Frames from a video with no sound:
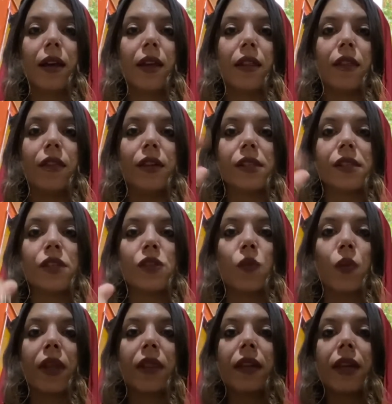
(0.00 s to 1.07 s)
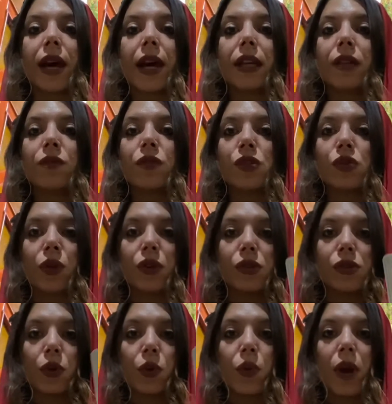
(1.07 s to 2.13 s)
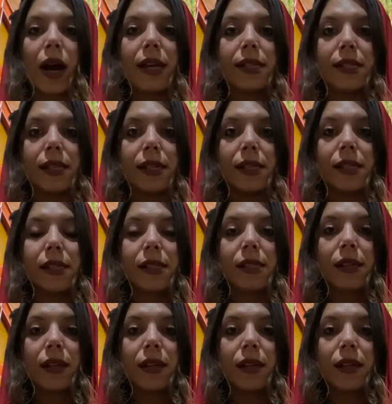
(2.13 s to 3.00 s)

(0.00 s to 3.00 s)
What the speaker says: This is when the Nine of Swords arises,